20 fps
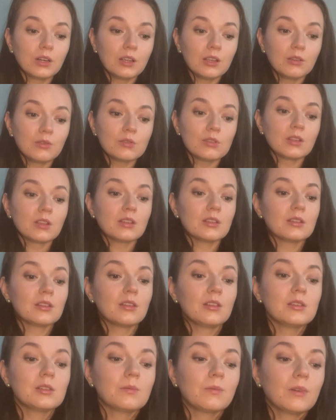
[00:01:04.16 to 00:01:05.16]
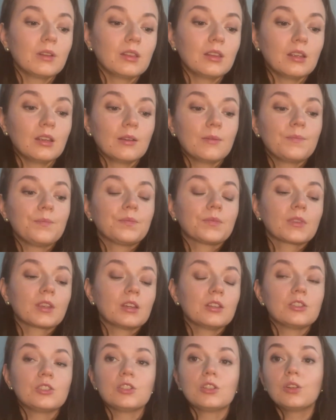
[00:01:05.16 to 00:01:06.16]
I use is this one, the
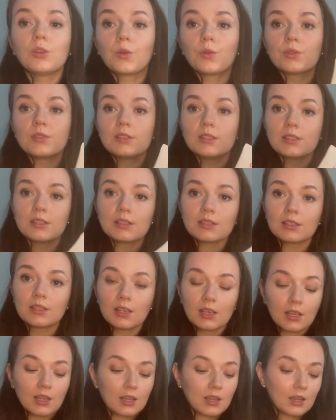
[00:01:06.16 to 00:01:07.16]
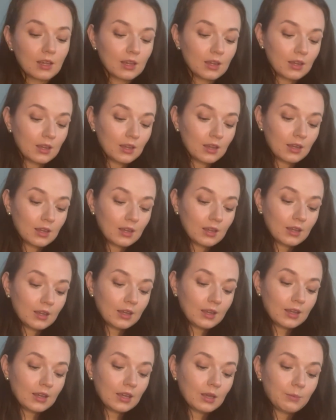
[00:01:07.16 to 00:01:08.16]
GENOSYS
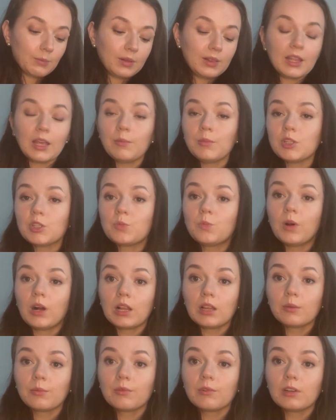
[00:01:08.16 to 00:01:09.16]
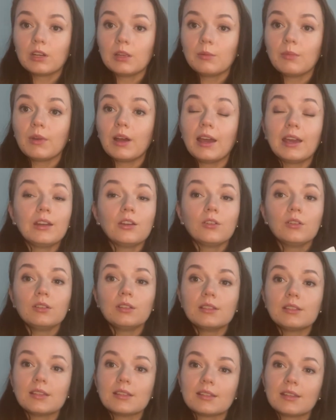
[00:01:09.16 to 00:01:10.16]
Blemish Balm Cream. I know
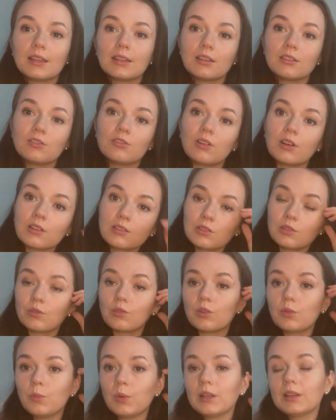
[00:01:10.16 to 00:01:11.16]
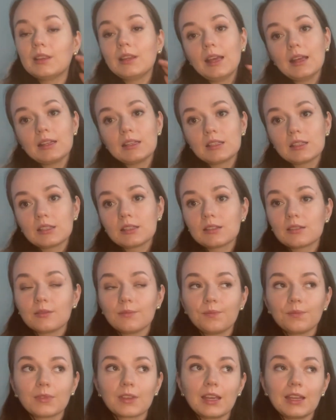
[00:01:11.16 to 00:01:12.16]
this is not a drugstore, but
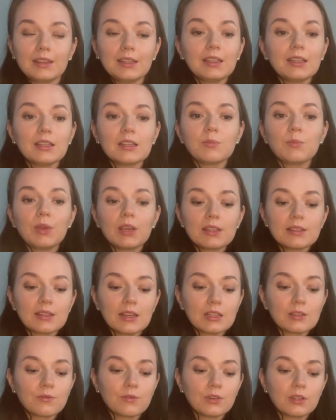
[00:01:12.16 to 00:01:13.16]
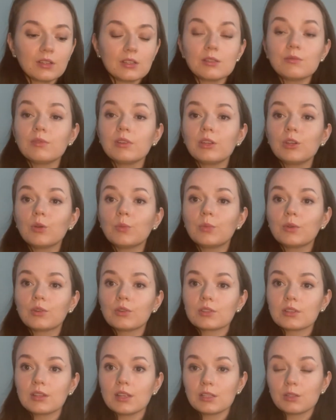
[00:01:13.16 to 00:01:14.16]
I think it makes sense for this video
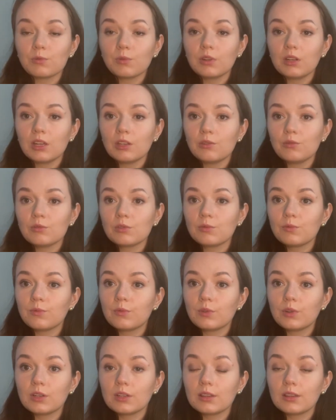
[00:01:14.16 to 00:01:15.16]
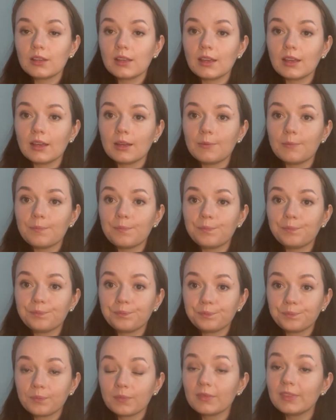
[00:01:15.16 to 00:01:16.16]
because that's what I use for the
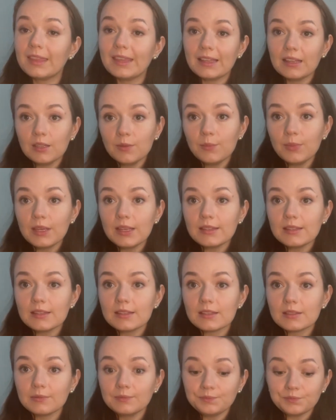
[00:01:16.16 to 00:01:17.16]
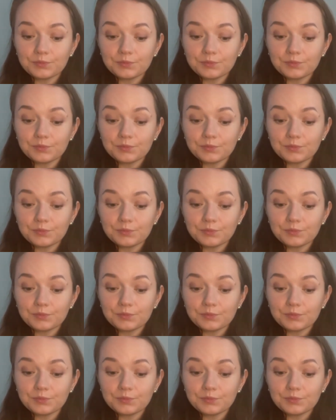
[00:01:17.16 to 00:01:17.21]
daily basis.